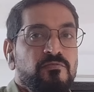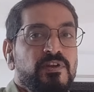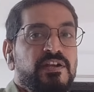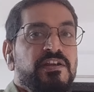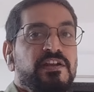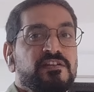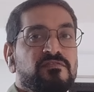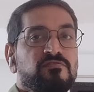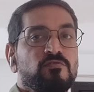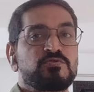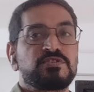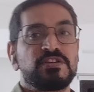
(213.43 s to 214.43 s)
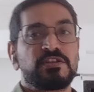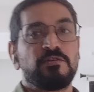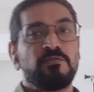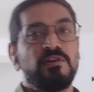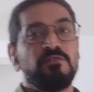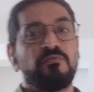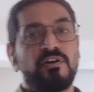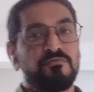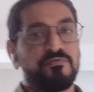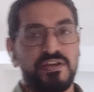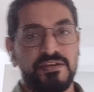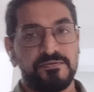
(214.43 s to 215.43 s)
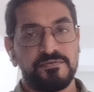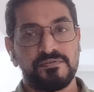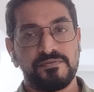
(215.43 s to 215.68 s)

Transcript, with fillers: where data flows securely one way